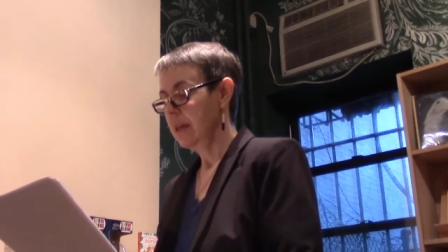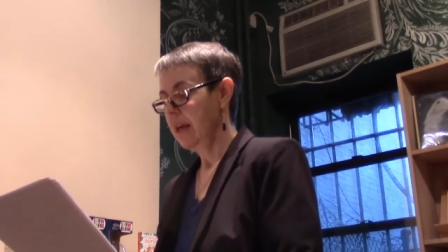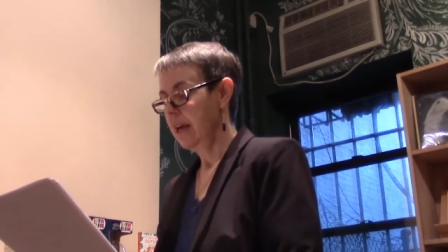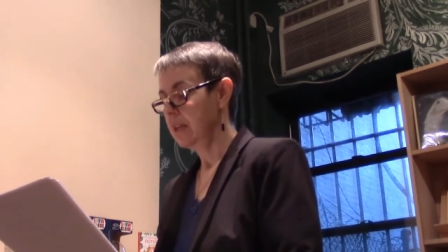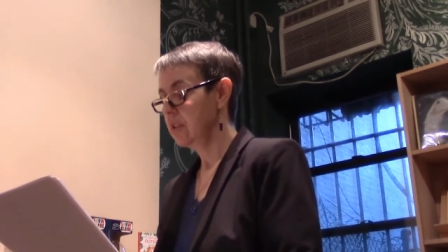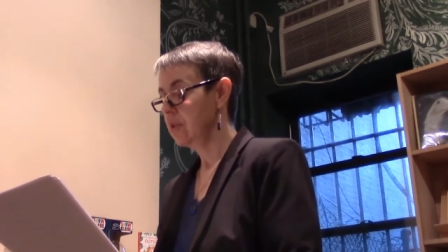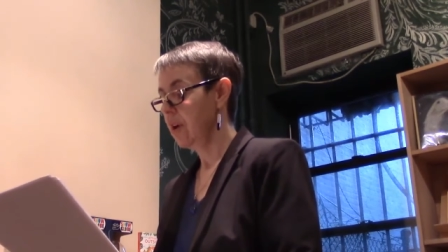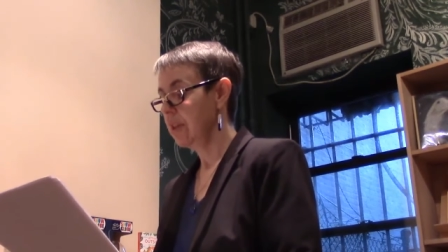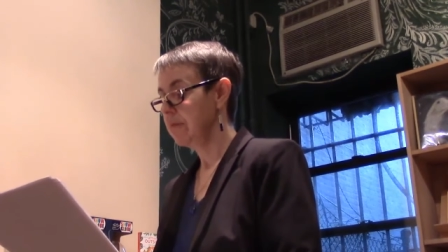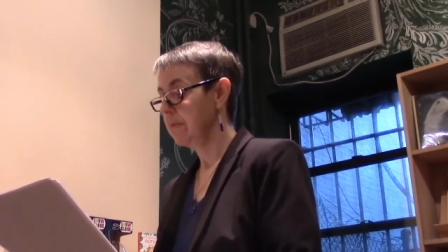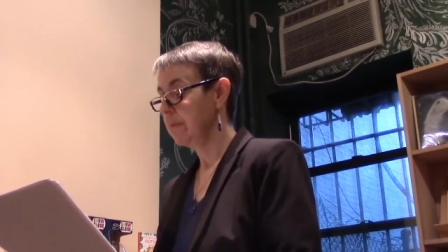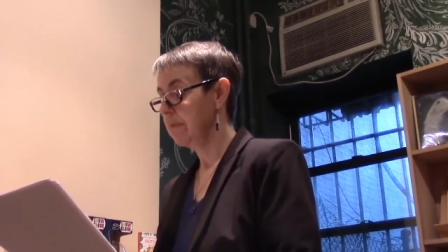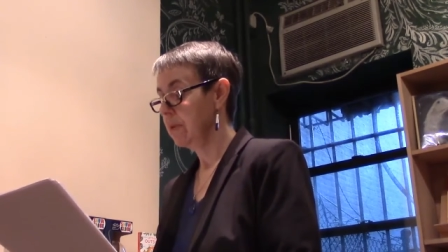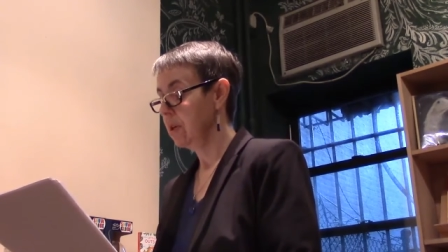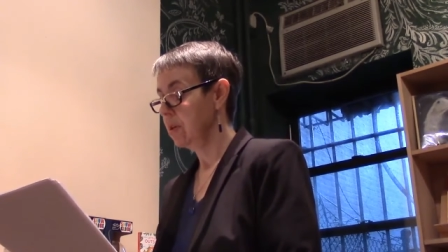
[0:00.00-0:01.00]
and saw them
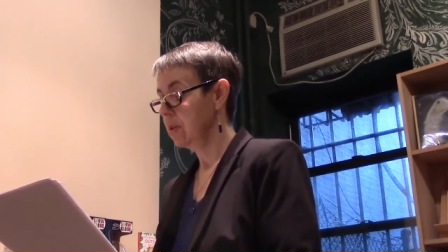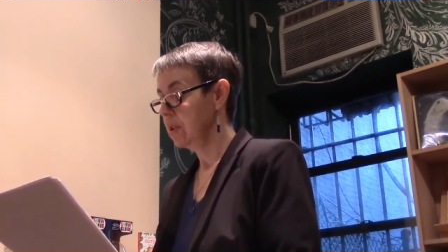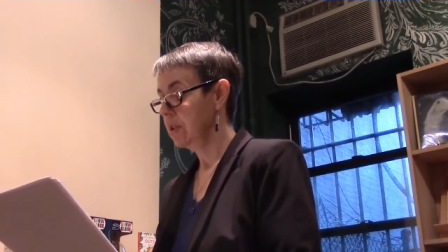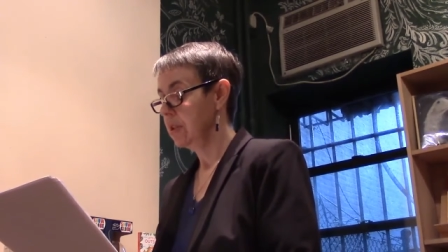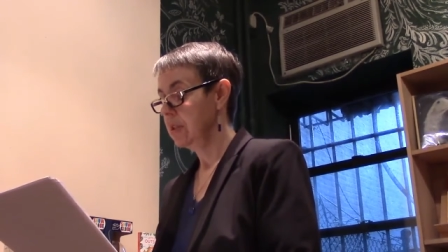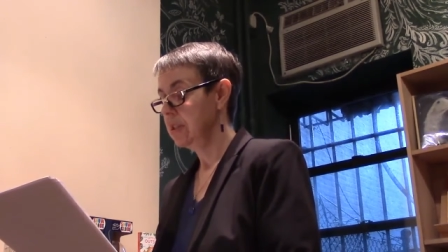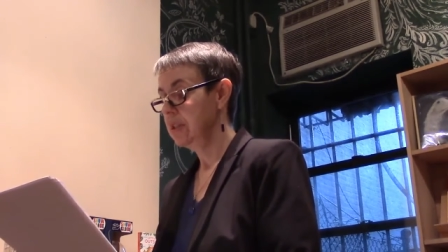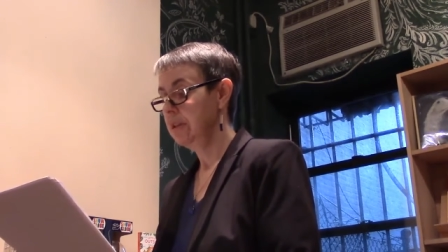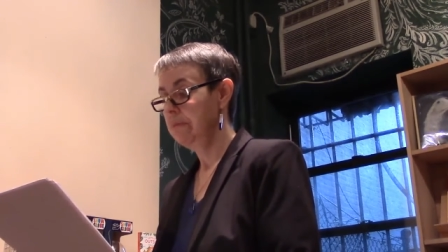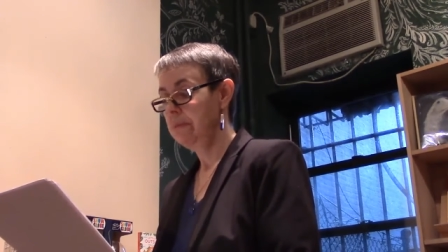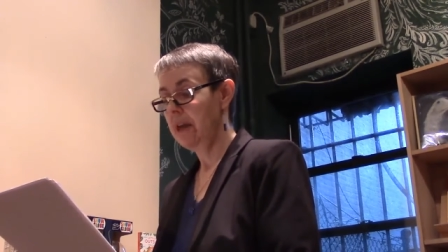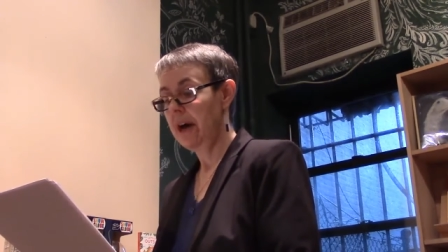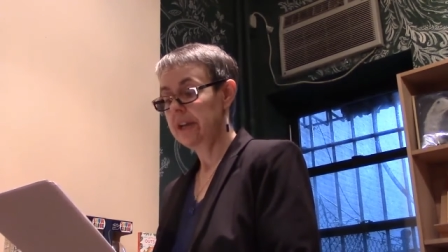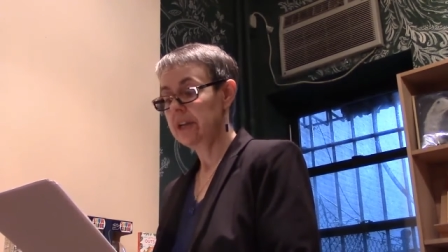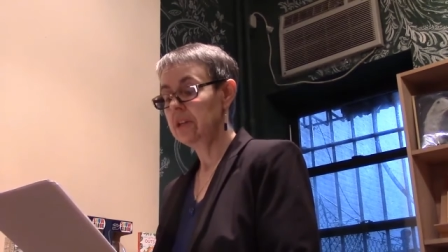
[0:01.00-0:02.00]
emerge, still
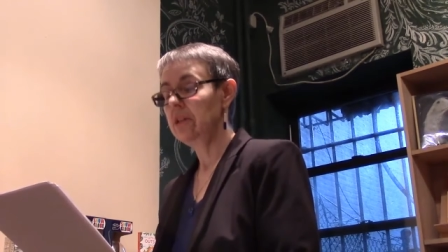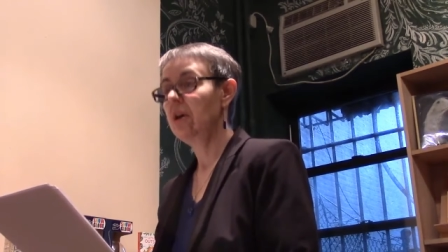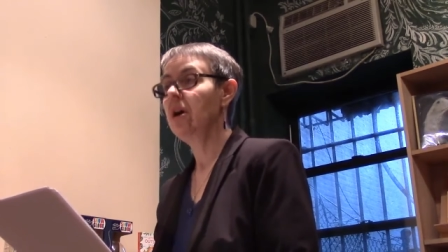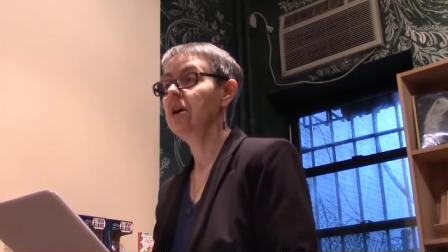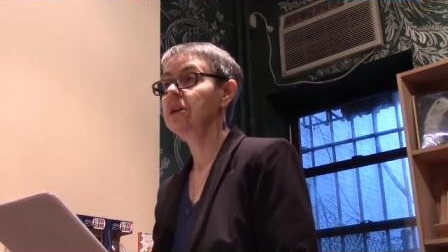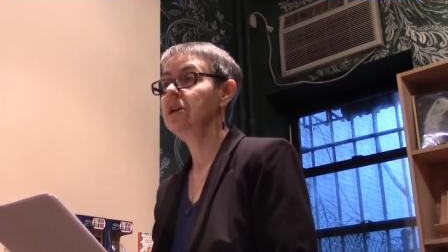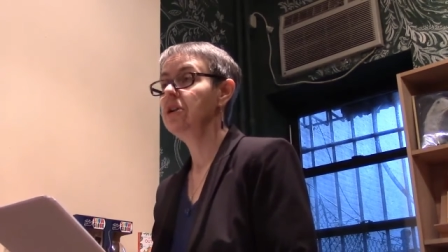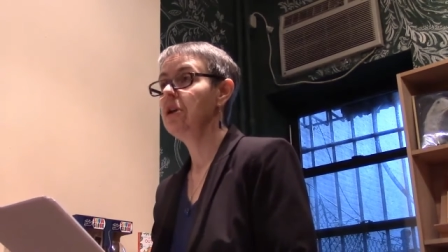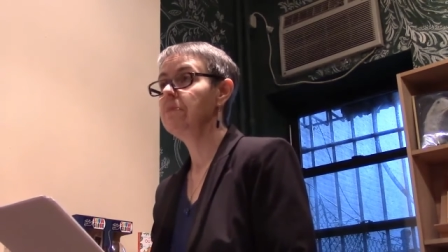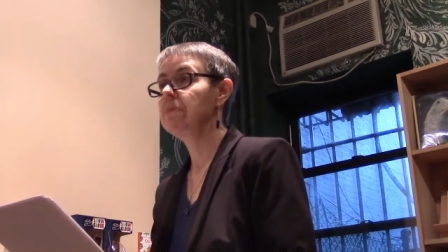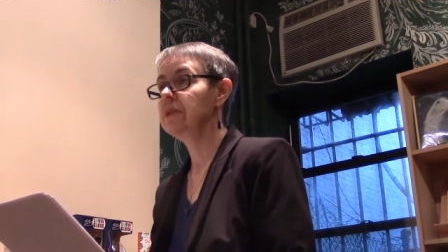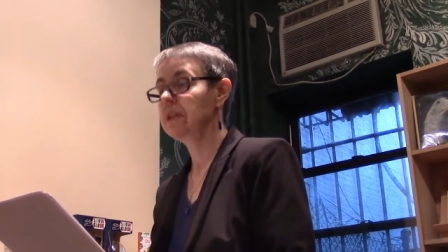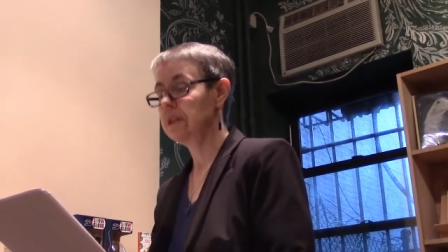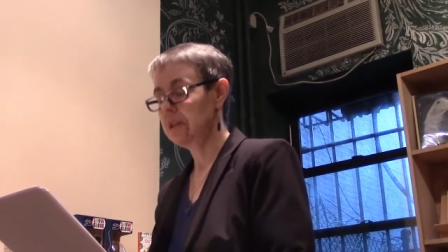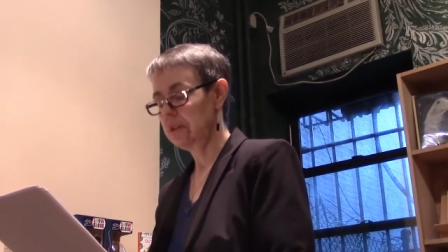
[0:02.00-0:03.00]
plodding along in no
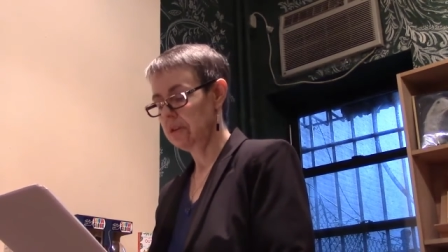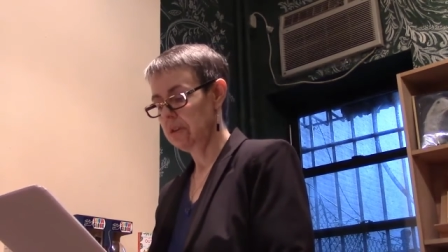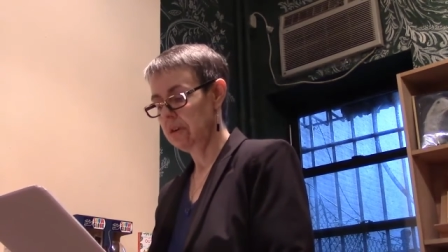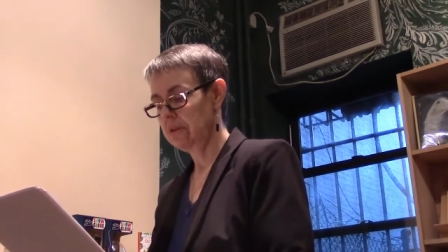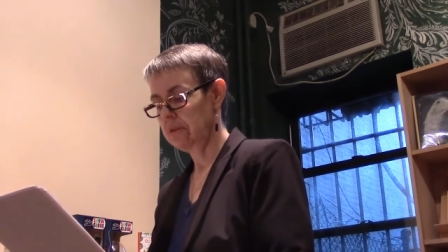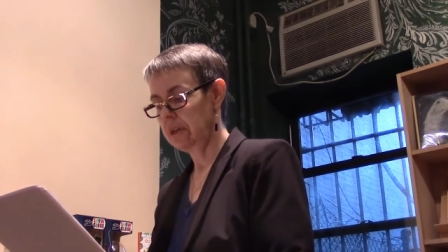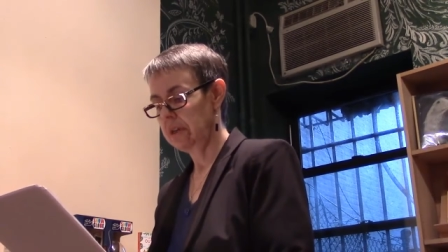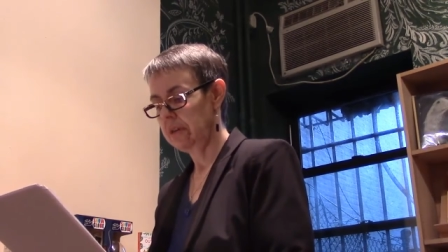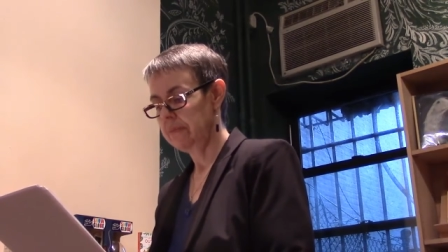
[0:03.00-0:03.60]
particular hurry.